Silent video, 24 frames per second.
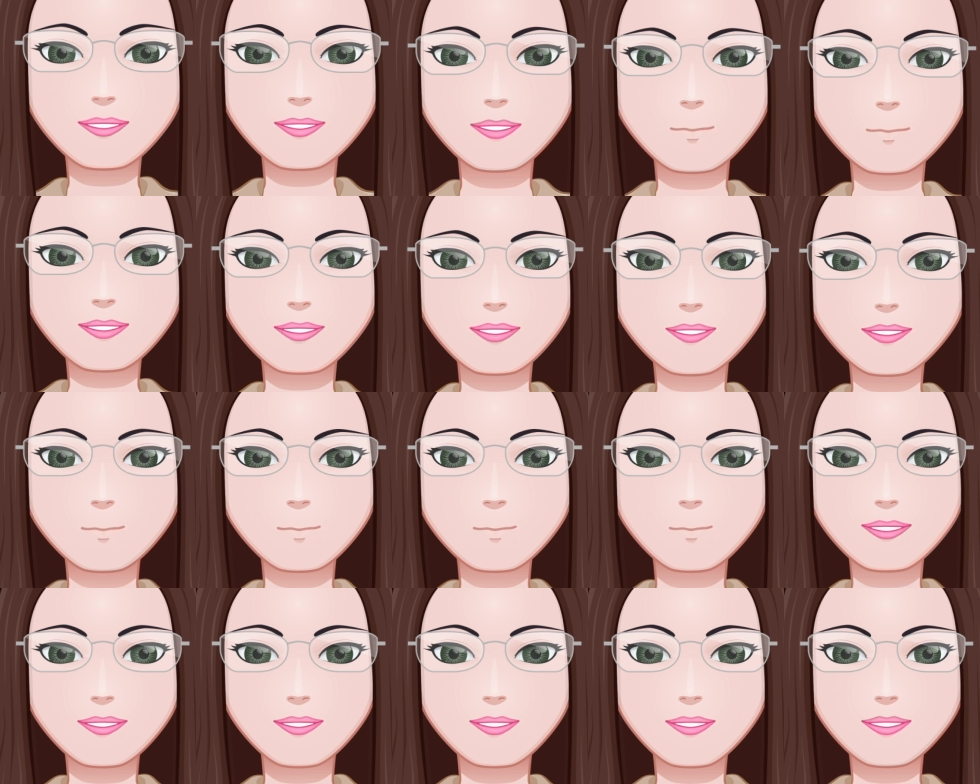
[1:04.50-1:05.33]
we
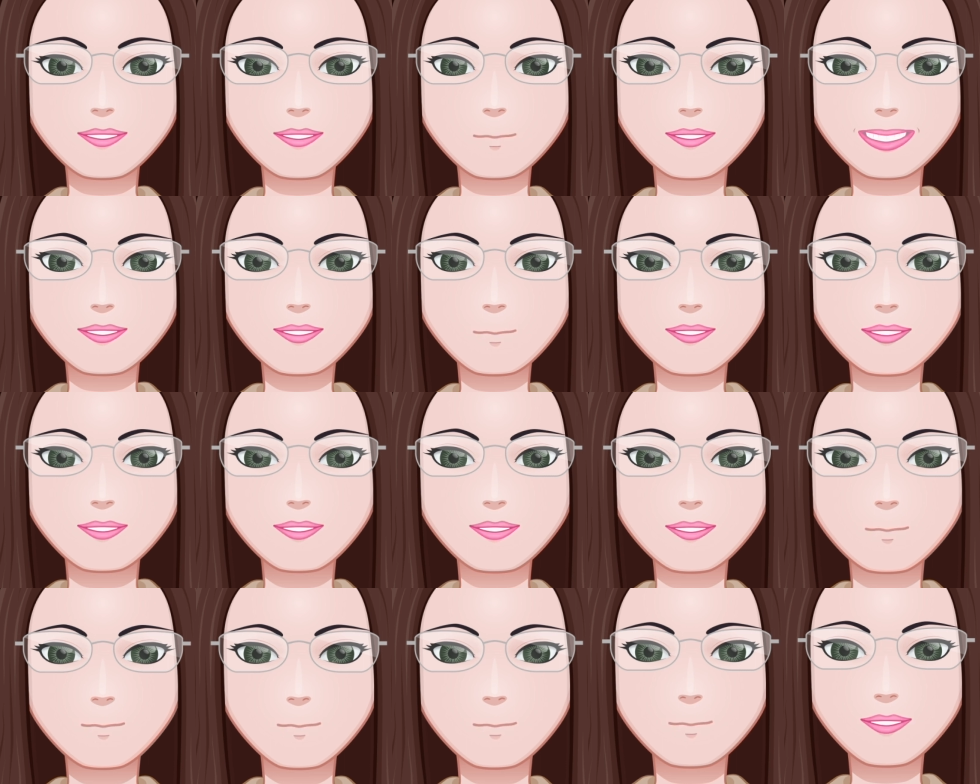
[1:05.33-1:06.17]
left earlier and
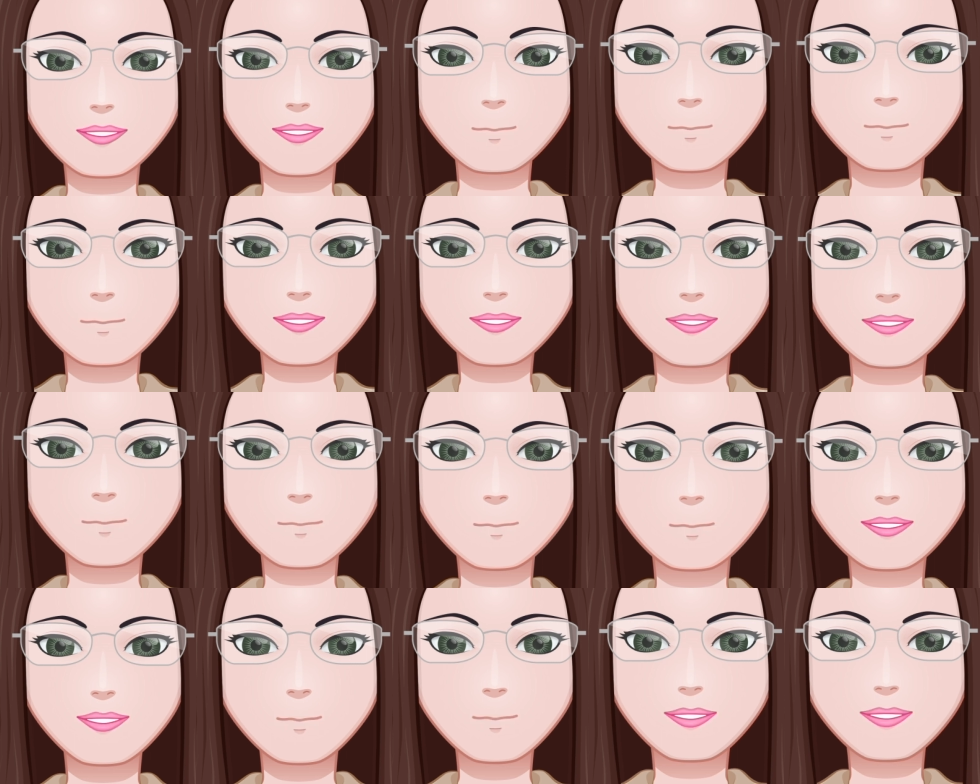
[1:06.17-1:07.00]
I had been
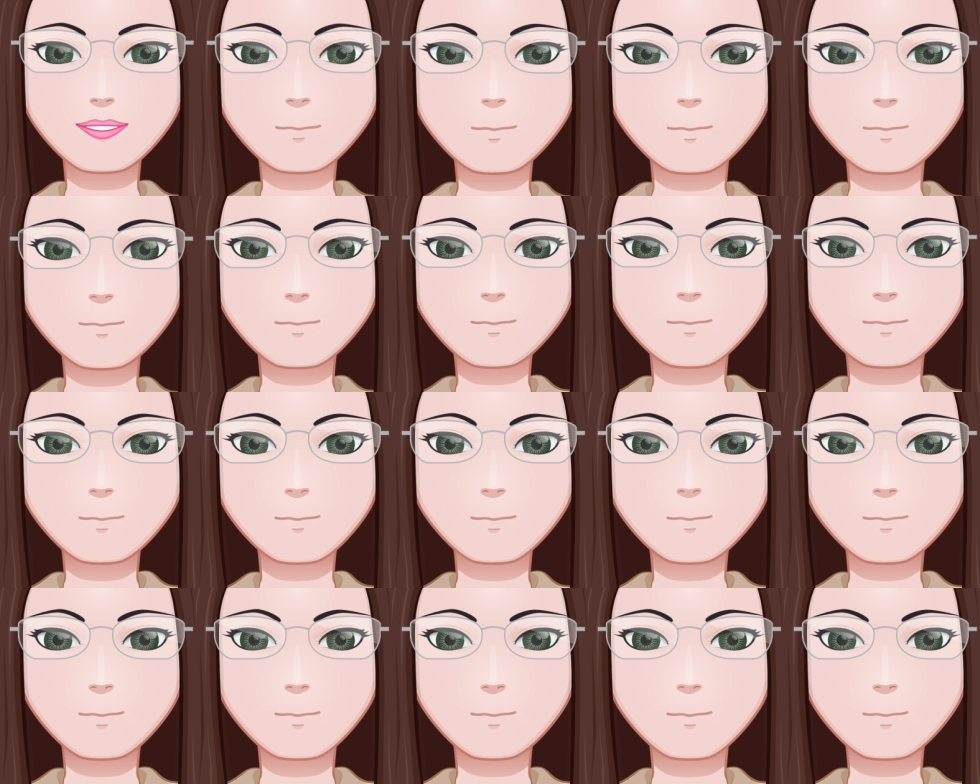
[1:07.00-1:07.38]
busy